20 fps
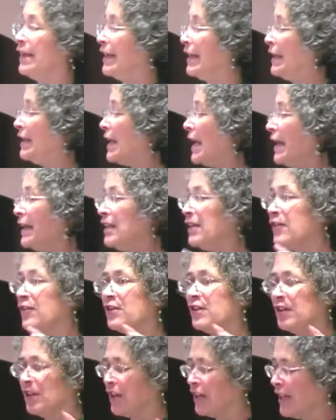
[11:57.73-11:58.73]
Eat
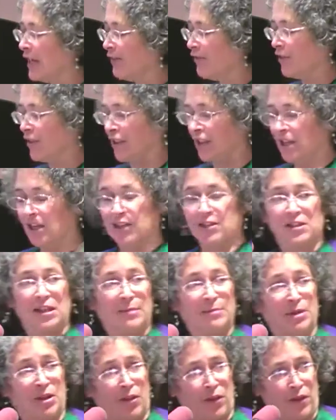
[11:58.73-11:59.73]
anything and everything
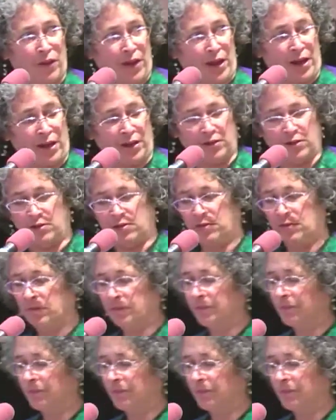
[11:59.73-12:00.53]
except that.